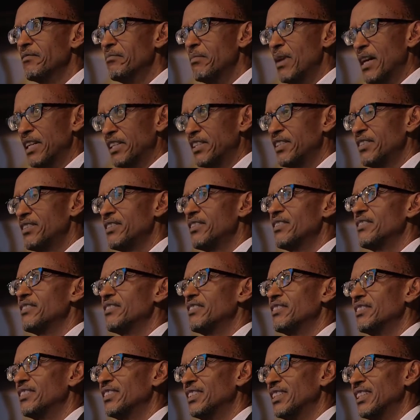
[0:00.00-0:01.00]
but
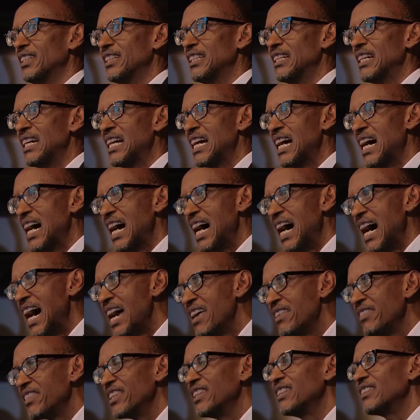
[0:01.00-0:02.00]

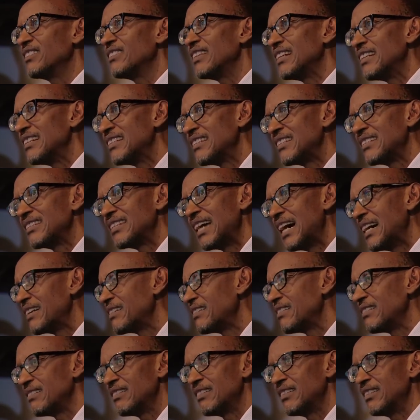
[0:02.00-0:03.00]
I think there is
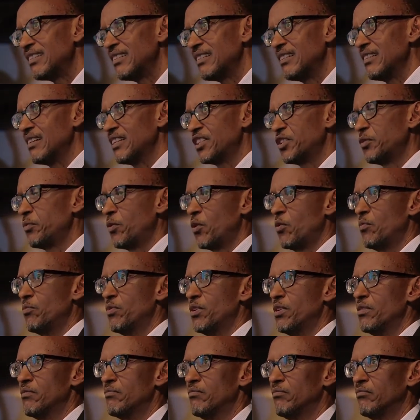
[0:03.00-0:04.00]
that serious
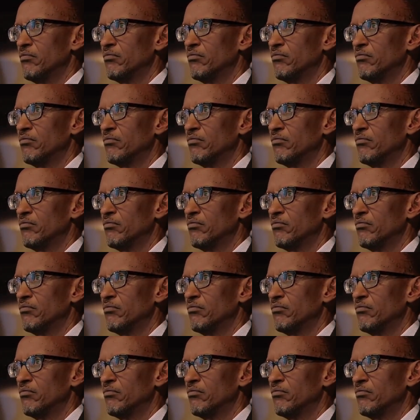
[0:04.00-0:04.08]
problem.